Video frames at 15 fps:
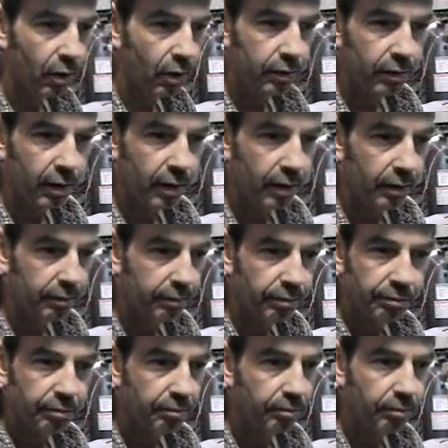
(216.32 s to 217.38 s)
dry shaft,
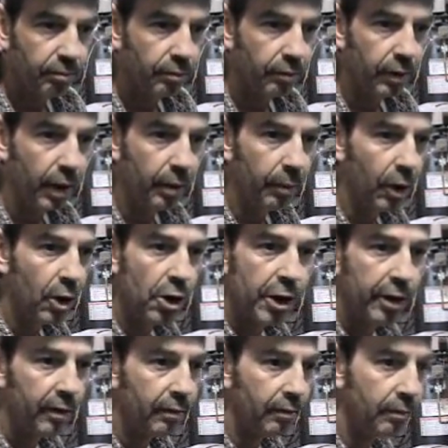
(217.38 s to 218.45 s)
steady
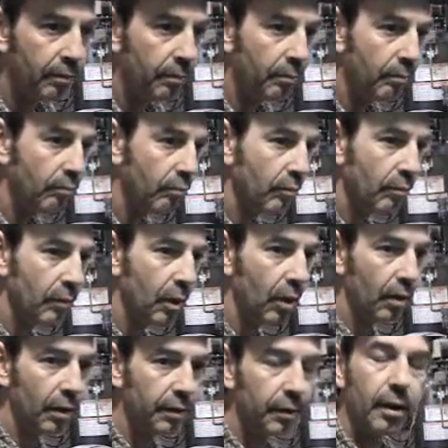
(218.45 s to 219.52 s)
bearing,
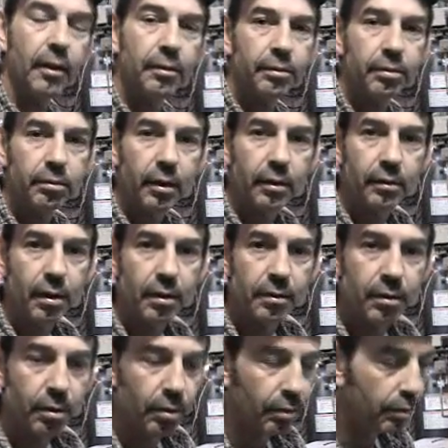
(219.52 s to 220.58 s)
all that stuff, right
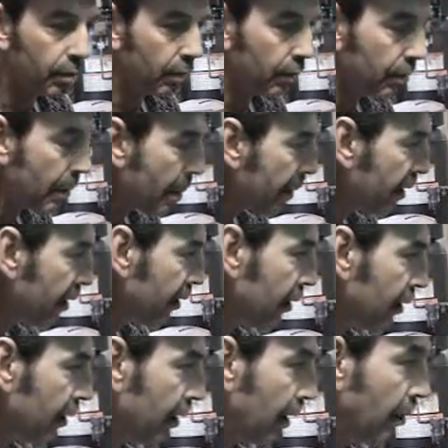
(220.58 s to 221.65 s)
straight through. So
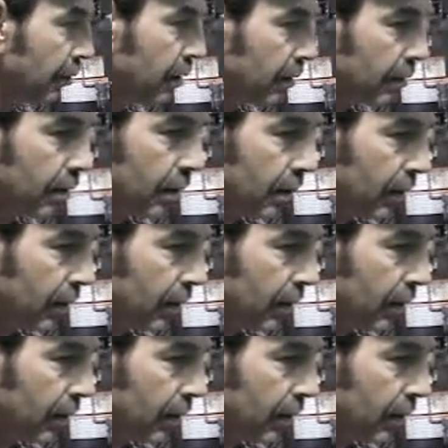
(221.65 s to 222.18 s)
I was getting